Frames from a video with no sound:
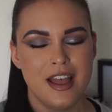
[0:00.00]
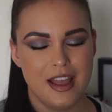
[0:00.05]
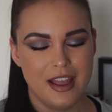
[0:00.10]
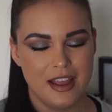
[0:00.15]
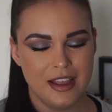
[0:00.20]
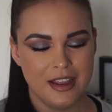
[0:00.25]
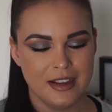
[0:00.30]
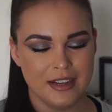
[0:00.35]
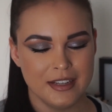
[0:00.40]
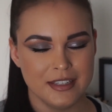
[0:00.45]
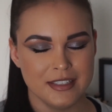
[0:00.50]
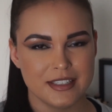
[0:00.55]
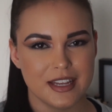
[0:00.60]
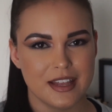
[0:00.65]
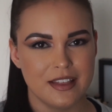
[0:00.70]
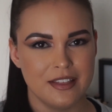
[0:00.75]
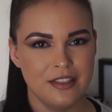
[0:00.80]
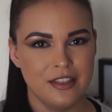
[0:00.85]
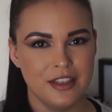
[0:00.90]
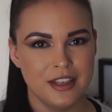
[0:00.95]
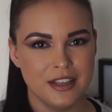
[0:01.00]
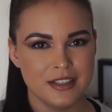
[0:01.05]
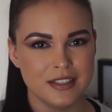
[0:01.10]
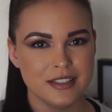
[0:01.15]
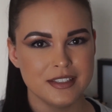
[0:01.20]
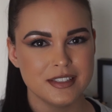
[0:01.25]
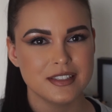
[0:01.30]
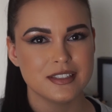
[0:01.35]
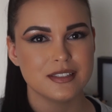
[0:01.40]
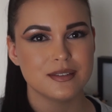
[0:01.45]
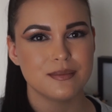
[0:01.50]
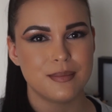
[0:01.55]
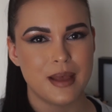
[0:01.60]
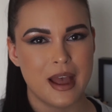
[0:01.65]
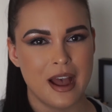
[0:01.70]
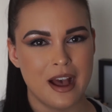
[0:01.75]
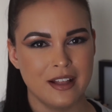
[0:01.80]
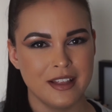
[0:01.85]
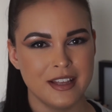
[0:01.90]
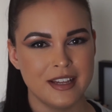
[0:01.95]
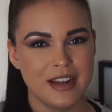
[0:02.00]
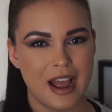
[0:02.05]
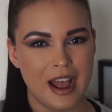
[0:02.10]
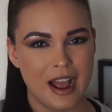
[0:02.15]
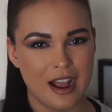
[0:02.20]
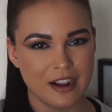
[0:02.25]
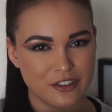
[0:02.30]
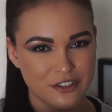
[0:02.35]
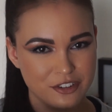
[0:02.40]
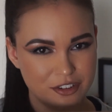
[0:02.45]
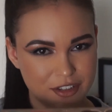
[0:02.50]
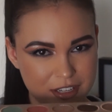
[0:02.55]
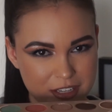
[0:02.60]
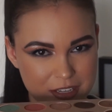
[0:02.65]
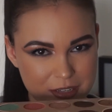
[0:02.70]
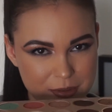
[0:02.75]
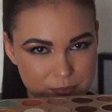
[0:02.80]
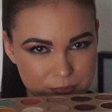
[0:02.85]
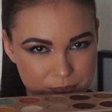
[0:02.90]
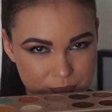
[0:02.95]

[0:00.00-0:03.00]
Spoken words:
And this palette actually